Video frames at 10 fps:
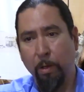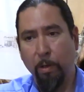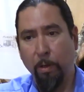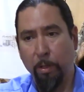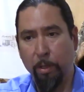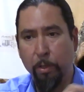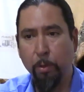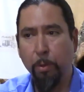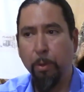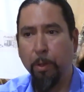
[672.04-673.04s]
or to the
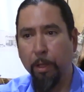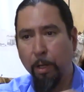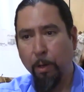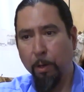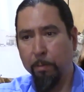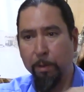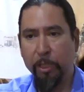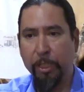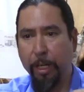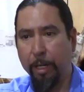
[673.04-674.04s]
school, or we'll
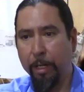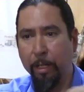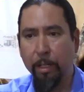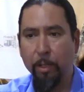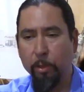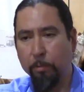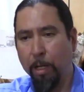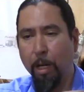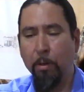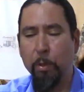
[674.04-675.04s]
share. So we're
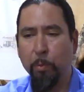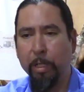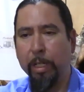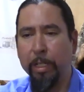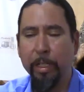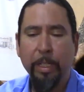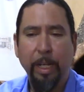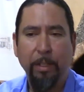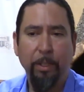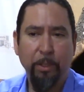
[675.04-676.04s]
always working
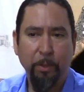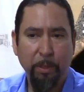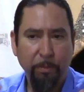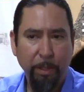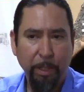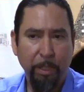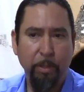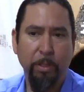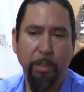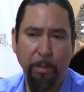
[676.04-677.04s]
together. So it's a very
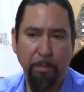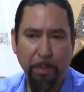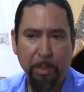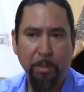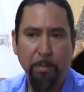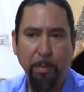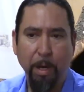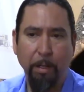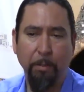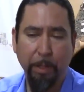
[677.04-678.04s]
interesting business
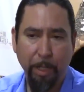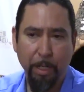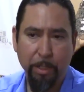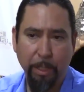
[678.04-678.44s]
model in regards to